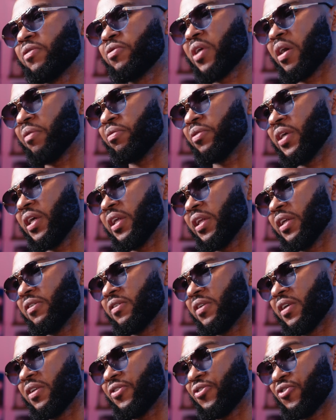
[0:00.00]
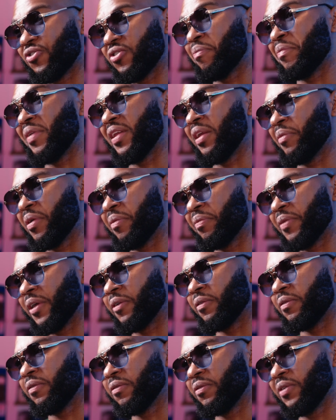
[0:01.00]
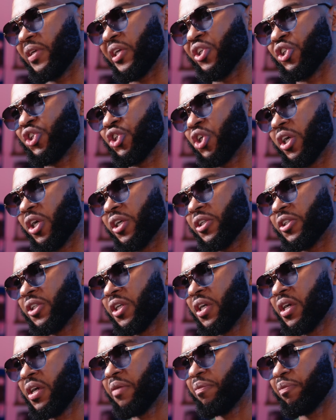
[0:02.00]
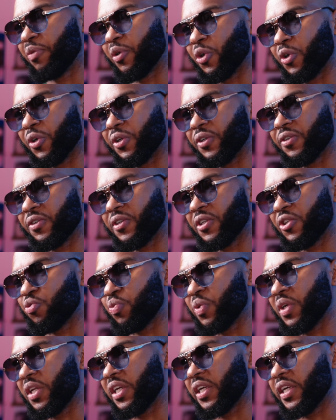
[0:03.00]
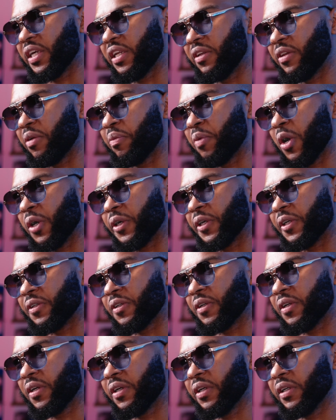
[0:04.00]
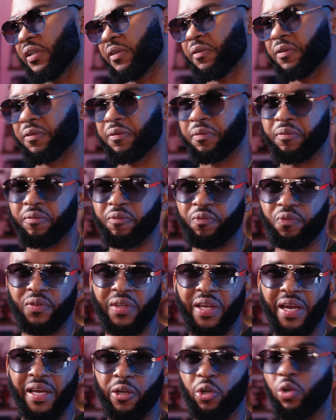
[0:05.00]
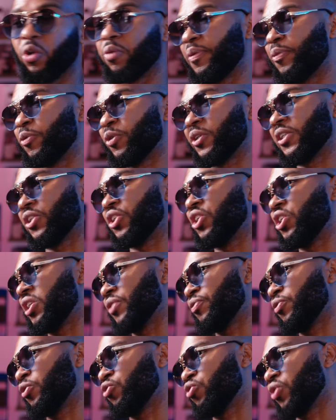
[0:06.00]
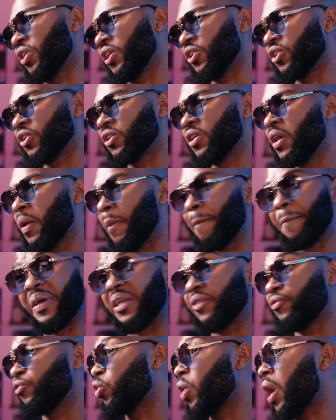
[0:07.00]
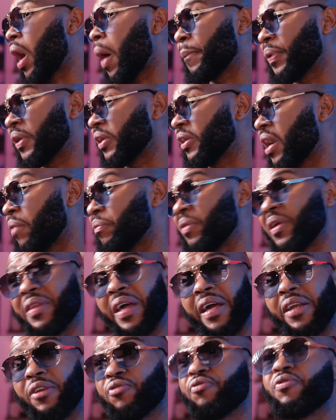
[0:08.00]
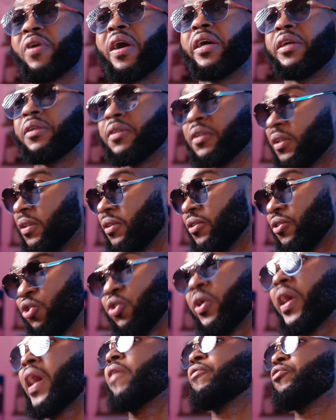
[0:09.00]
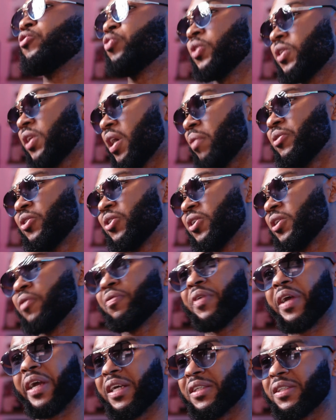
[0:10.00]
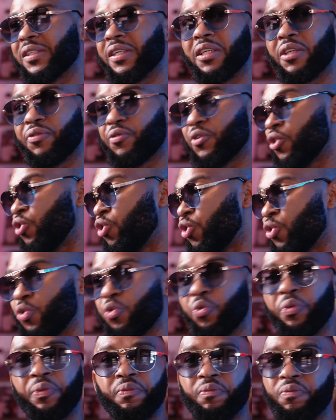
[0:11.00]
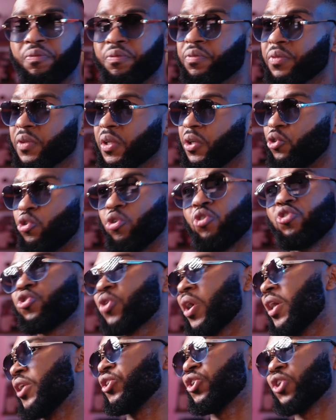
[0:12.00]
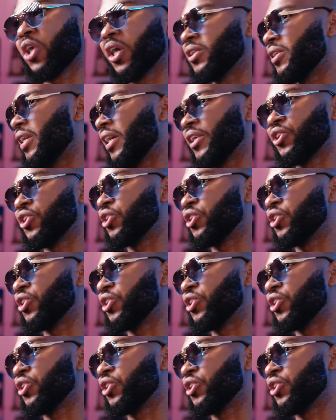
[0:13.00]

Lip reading: have to come together and say this is the minimum that we can charge because it's really killing the market. And that a lot of people just DJ for drinks. But if you're up and coming, that is fine. You have to establish yourself, like I said. If you're new, don't try and charge like